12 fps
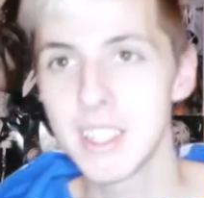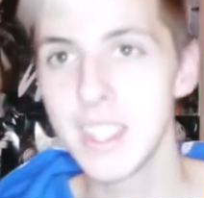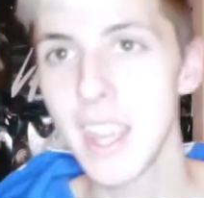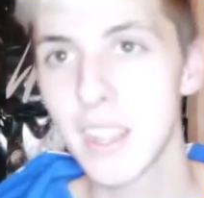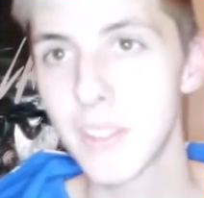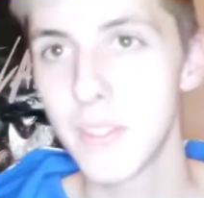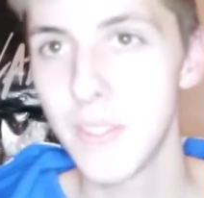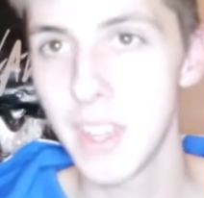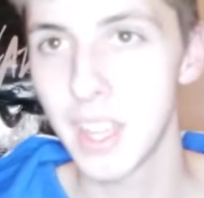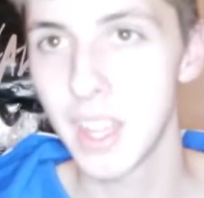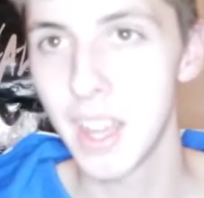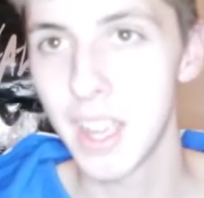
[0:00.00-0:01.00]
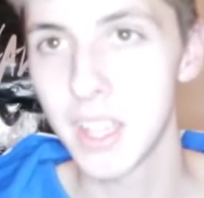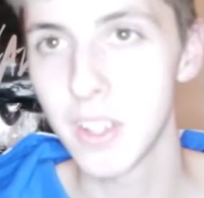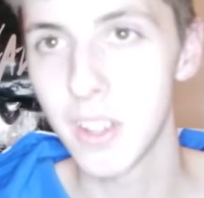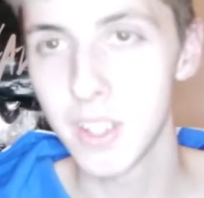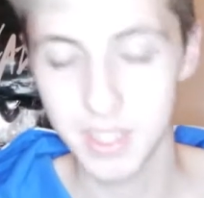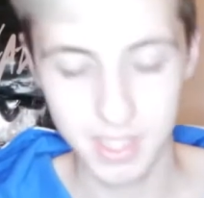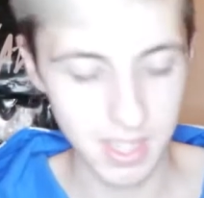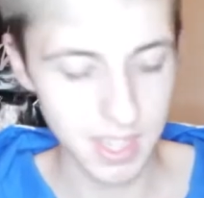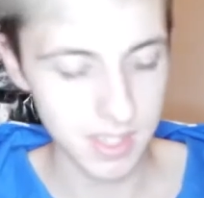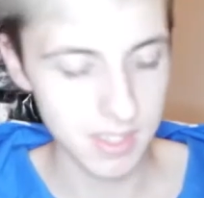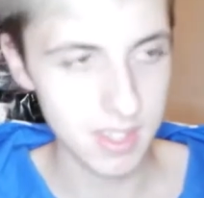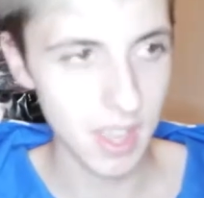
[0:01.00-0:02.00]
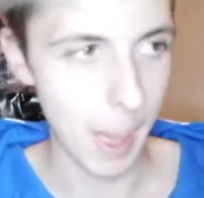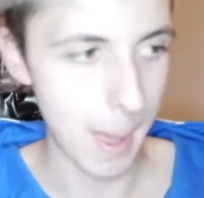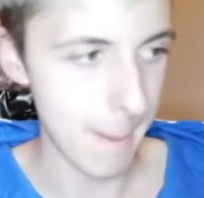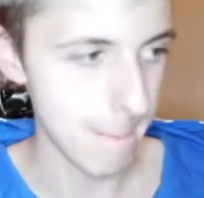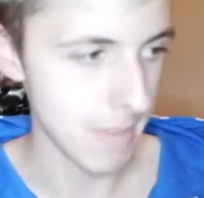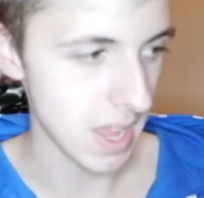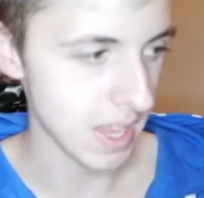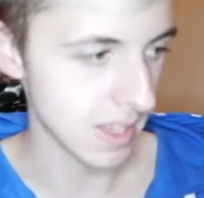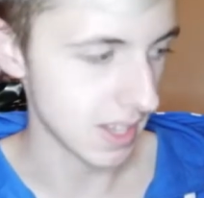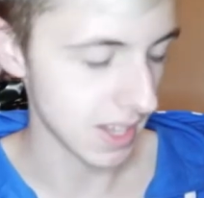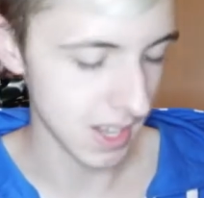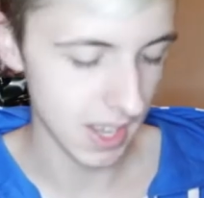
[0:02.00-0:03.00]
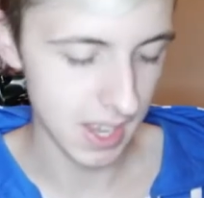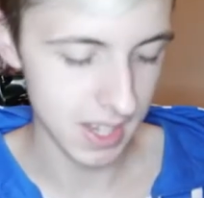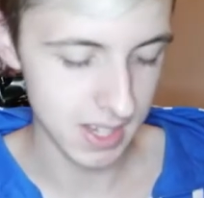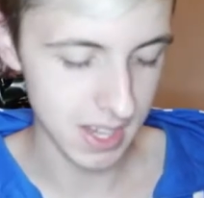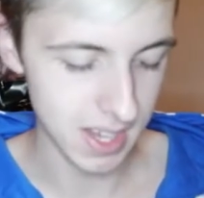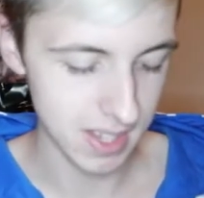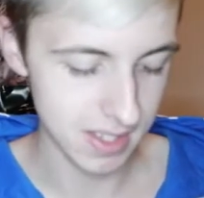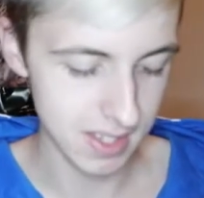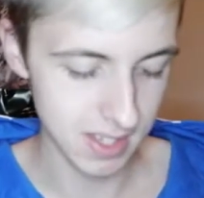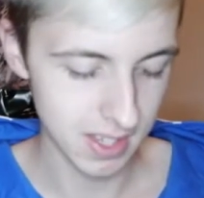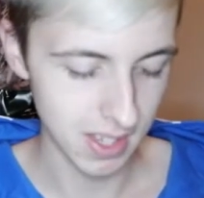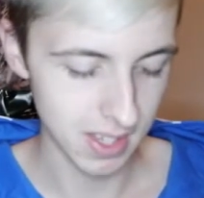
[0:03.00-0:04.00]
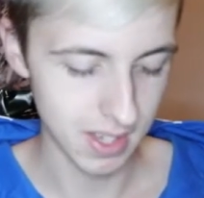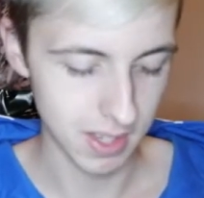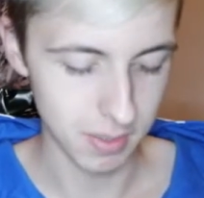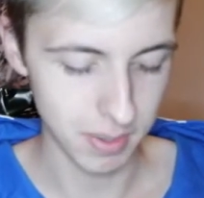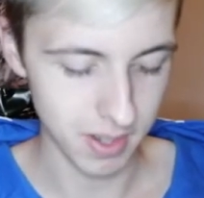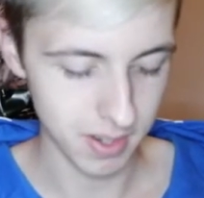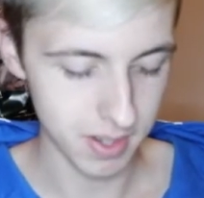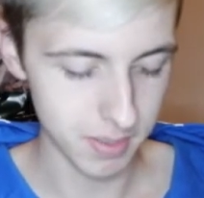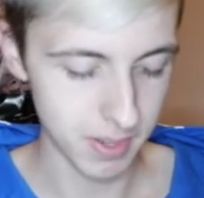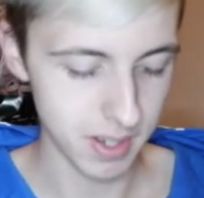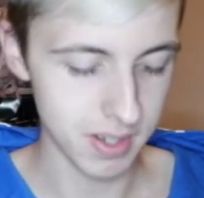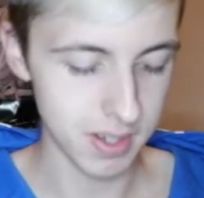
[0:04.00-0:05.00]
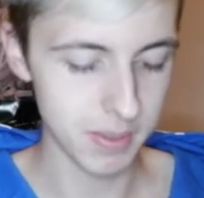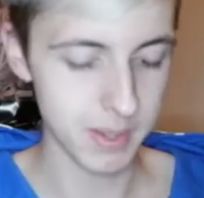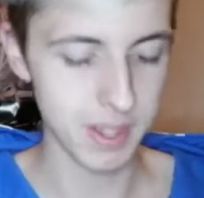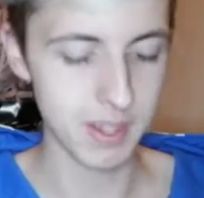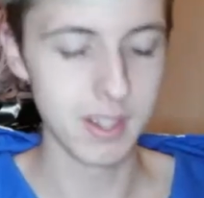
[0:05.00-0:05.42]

next thing I got is amazing. It is, oh my god, oh my god, oh my god.